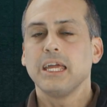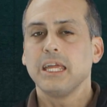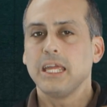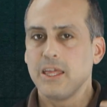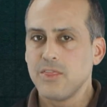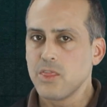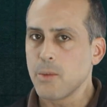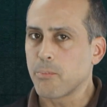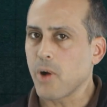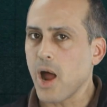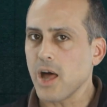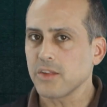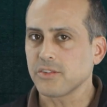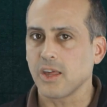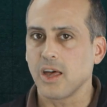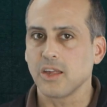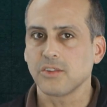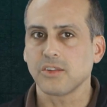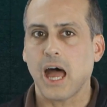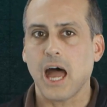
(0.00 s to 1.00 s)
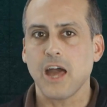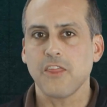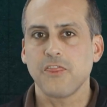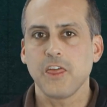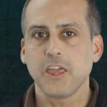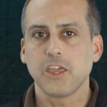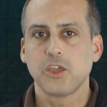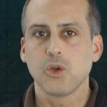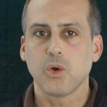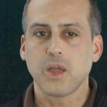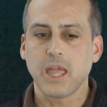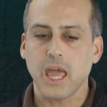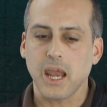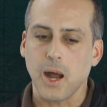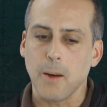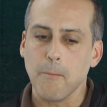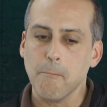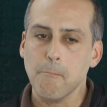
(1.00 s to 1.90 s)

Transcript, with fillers: In the process, I think you'll get a